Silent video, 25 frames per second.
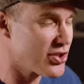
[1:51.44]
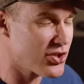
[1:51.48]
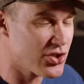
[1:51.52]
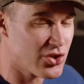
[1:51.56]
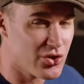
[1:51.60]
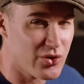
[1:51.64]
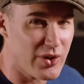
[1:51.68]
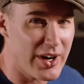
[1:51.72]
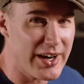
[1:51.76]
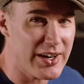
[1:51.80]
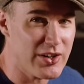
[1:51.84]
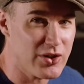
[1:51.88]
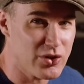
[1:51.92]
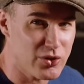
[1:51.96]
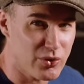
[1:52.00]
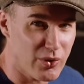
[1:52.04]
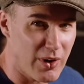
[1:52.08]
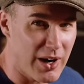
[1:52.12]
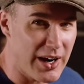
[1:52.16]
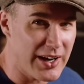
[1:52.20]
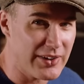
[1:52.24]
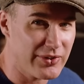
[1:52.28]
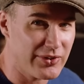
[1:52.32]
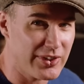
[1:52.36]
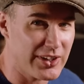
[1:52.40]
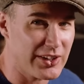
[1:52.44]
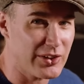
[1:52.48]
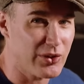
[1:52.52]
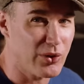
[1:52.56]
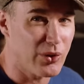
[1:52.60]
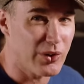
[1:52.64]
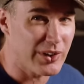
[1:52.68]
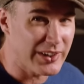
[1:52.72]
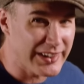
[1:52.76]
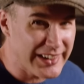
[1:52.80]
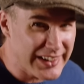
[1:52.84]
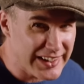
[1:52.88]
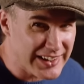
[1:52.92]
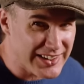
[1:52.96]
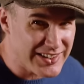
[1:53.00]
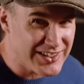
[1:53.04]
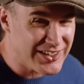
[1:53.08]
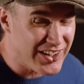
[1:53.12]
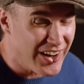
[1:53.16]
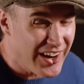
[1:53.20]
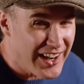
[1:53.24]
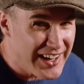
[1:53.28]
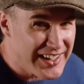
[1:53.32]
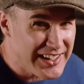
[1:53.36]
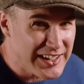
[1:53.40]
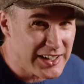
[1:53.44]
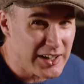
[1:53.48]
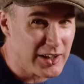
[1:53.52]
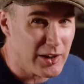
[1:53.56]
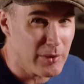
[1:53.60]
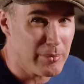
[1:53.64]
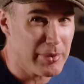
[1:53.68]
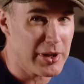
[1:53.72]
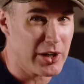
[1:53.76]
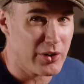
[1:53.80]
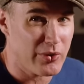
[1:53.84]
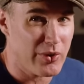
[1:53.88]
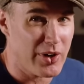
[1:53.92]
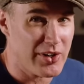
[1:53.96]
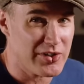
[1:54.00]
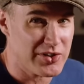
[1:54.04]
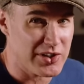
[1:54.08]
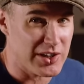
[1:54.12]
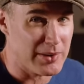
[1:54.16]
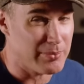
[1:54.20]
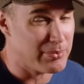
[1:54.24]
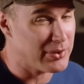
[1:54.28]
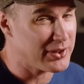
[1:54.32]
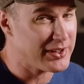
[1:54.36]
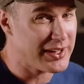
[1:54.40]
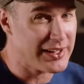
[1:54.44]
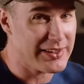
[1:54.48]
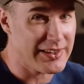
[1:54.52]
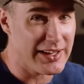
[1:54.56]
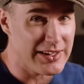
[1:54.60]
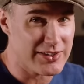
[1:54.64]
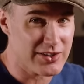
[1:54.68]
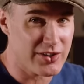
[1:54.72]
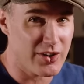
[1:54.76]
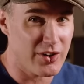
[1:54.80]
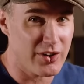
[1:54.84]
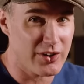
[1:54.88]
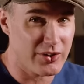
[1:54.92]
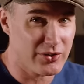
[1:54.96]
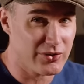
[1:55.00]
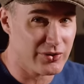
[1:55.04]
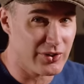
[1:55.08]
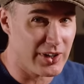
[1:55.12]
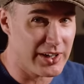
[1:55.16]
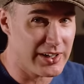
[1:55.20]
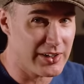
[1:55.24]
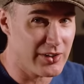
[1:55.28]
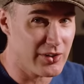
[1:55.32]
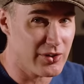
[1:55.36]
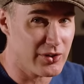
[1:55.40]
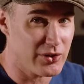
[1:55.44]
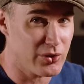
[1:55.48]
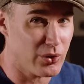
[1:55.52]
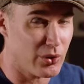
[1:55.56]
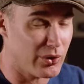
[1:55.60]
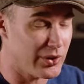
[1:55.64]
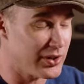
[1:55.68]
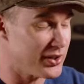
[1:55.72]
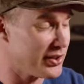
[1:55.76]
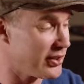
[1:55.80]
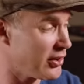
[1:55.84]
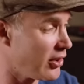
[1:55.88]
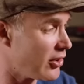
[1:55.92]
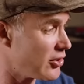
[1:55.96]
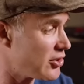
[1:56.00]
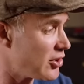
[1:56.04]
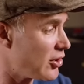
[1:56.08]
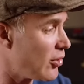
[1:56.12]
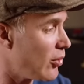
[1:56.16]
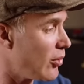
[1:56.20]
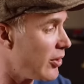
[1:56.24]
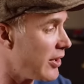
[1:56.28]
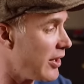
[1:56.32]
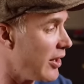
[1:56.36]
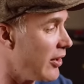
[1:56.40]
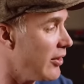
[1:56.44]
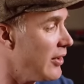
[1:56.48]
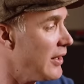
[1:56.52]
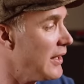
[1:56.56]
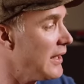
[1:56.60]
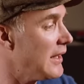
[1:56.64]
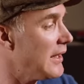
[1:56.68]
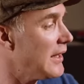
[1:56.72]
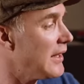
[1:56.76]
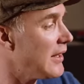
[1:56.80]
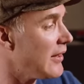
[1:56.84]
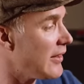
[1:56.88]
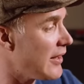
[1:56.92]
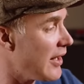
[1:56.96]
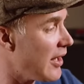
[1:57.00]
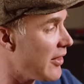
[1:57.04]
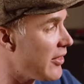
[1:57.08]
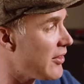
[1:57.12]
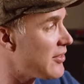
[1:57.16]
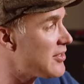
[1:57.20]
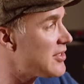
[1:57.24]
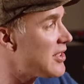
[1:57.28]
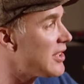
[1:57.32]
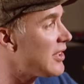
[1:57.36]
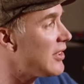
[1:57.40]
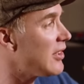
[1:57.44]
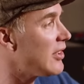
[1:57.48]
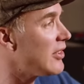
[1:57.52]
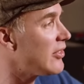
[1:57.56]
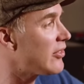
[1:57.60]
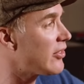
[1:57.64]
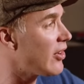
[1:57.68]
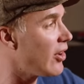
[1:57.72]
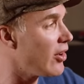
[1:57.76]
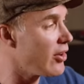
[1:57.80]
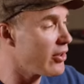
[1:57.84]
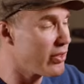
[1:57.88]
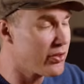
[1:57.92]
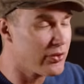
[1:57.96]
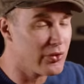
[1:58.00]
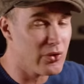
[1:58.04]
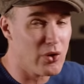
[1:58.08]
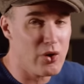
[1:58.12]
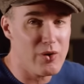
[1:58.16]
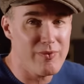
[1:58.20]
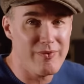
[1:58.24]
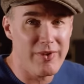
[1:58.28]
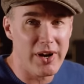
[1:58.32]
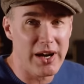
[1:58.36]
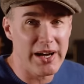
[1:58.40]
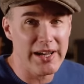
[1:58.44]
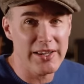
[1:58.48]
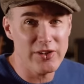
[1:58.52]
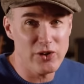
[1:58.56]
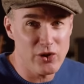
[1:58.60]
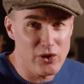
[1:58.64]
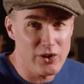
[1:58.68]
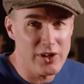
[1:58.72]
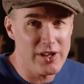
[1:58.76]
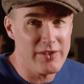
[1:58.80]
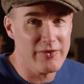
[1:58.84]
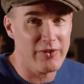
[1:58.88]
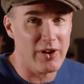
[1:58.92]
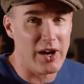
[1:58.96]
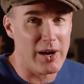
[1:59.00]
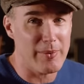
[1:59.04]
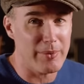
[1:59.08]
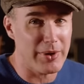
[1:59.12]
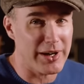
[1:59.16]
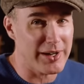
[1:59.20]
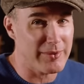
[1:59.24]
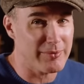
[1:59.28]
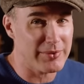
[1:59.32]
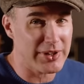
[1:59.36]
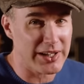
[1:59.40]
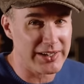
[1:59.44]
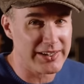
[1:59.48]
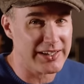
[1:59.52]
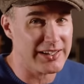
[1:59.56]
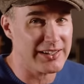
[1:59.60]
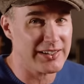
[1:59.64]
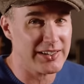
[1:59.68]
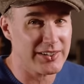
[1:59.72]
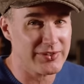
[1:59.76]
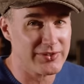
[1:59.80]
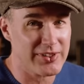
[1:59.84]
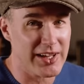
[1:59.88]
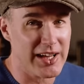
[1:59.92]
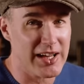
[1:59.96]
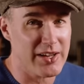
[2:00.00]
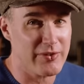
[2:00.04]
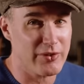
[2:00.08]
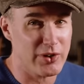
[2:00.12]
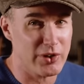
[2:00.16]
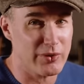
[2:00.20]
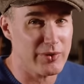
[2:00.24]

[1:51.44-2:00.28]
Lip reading: a straight dry signal, a tiny little bit crunchy, but then that's going straight into the door, into Logic Audio. The other signal is going through my Univibe. I'm lucky enough to have